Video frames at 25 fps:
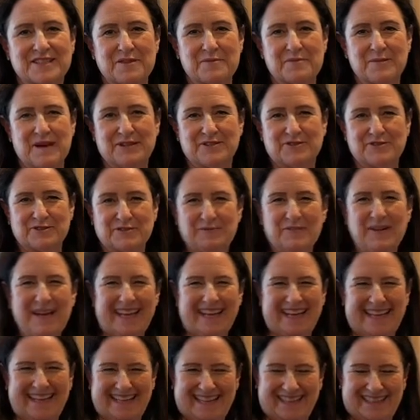the bedroom
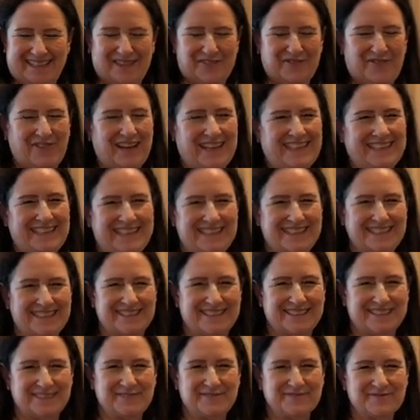if I needed
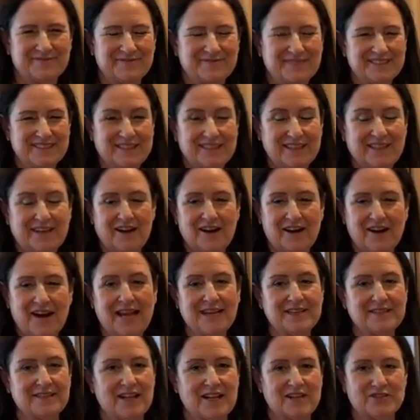to. All
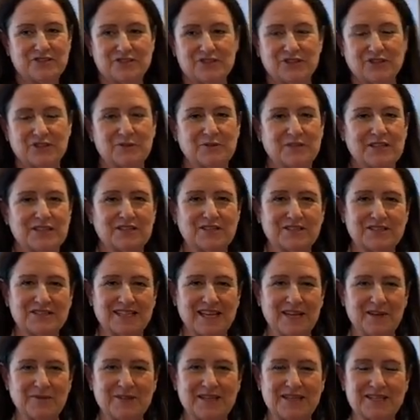right, I'll show you what it looks
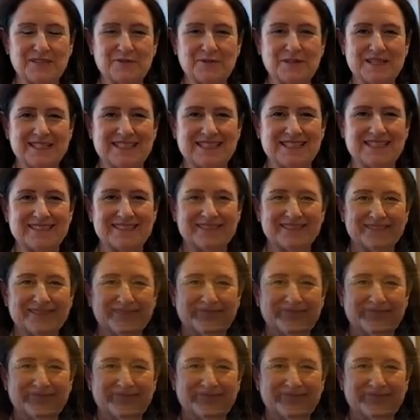like when it's risen.